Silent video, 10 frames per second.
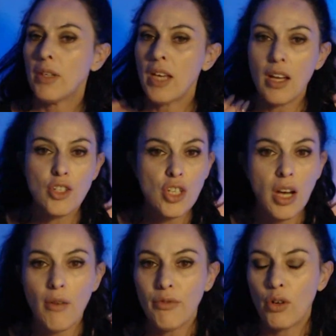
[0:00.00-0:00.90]
catching
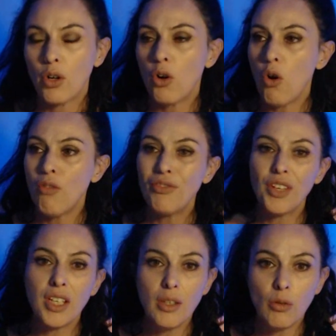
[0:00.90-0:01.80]
up for a
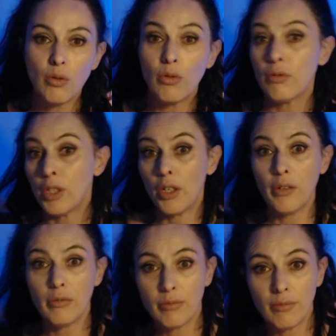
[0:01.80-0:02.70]
coffee or, you know,
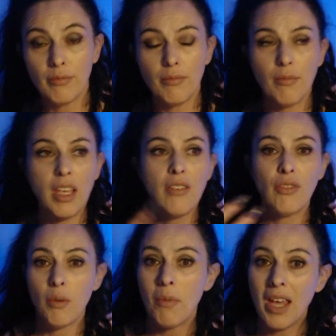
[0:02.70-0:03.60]
if
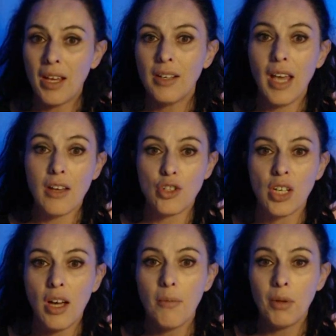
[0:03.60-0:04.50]
you're men,
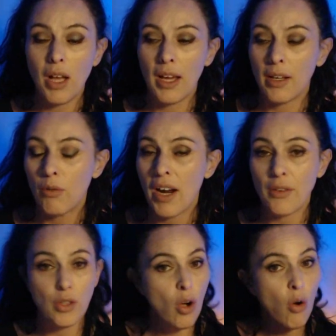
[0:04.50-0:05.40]
catching up, playing around
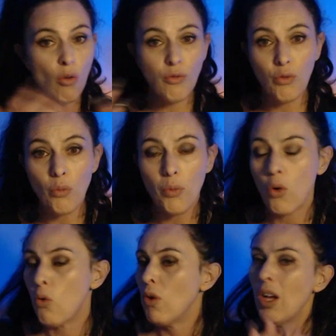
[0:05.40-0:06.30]
the golf,
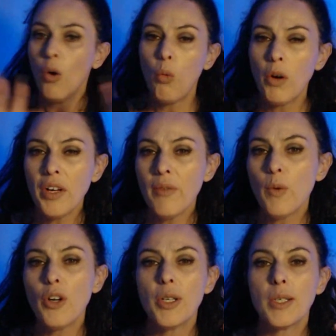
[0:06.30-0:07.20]
football,
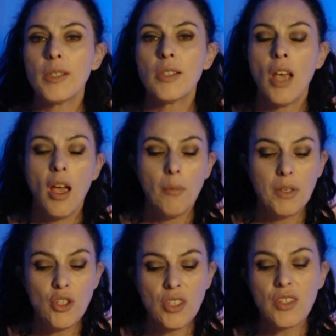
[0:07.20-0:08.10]
whatever it is. But
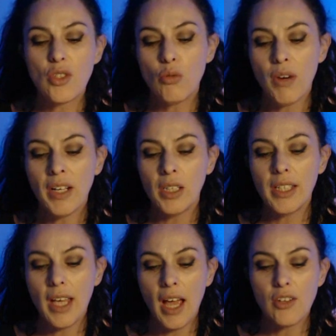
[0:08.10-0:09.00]
just directly
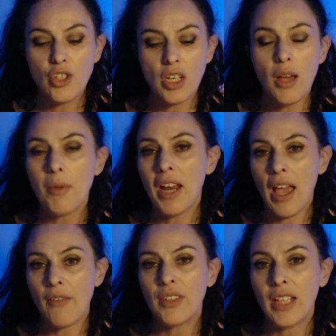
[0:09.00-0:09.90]
catching up and
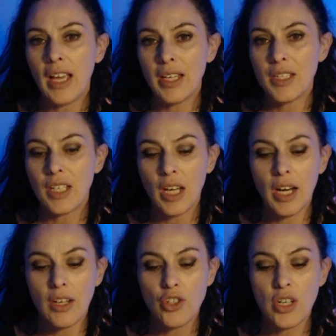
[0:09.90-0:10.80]
having that
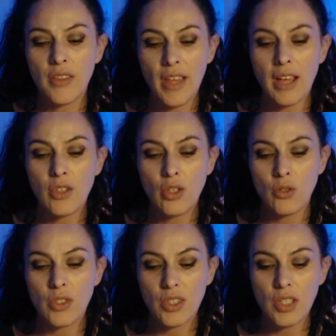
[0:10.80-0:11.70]
interconnection and that new
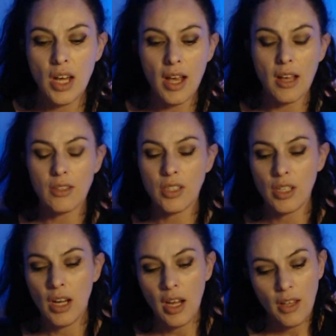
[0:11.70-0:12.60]
start.
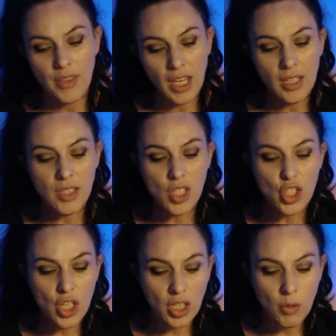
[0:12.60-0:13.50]
There is a
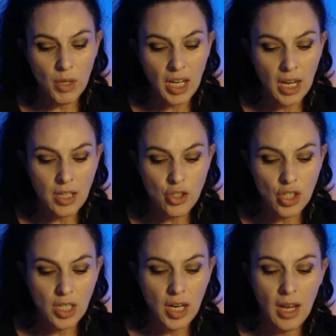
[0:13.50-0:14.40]
genuine
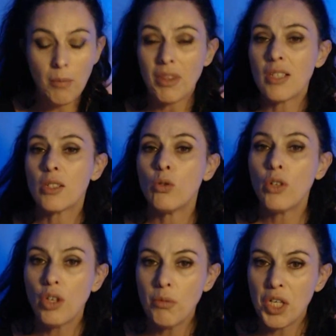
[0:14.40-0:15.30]
energy here, but there's a lot
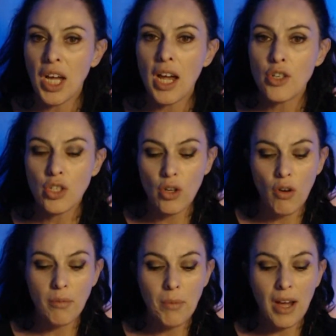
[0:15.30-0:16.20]
of communication
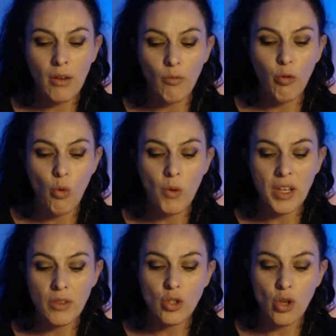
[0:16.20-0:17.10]
going back and forward
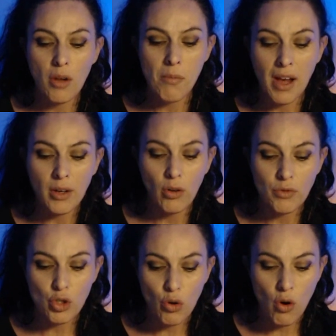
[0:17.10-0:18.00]
in the domain of
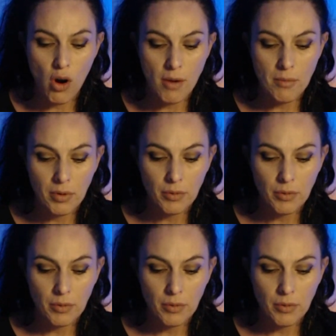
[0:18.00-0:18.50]
tribe.